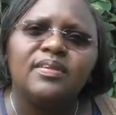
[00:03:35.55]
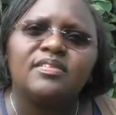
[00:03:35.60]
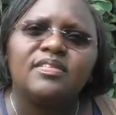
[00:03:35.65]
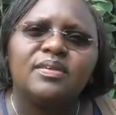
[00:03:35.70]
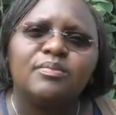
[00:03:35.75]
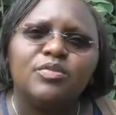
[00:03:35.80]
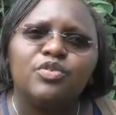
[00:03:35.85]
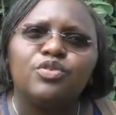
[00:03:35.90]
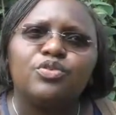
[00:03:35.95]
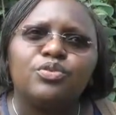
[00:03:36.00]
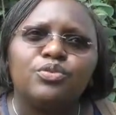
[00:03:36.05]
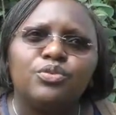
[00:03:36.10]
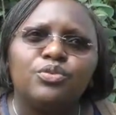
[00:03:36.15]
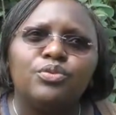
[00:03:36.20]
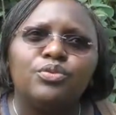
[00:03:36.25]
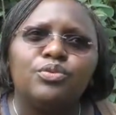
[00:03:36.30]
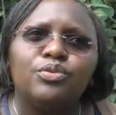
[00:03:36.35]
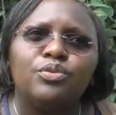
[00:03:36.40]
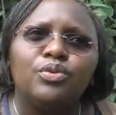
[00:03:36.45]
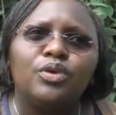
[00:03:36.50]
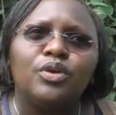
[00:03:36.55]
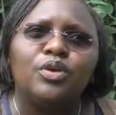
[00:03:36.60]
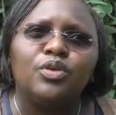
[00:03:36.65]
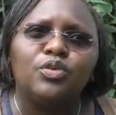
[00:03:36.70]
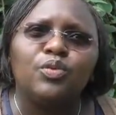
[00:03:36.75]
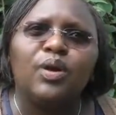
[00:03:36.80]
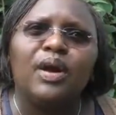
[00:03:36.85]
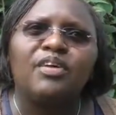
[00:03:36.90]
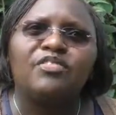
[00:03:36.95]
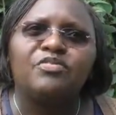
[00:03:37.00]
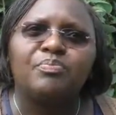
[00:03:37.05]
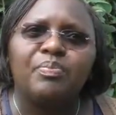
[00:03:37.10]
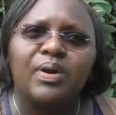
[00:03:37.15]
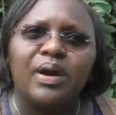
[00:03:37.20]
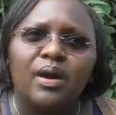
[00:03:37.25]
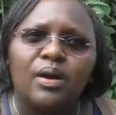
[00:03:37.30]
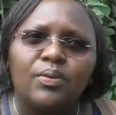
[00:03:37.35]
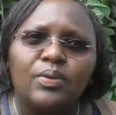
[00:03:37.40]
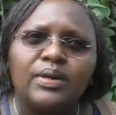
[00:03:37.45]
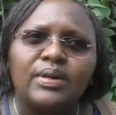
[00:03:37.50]
They seem to have
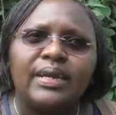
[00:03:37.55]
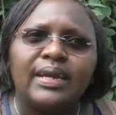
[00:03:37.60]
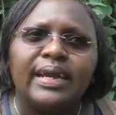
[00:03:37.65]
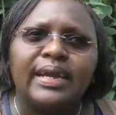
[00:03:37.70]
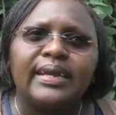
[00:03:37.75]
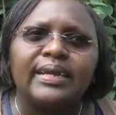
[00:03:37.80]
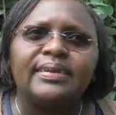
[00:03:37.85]
power,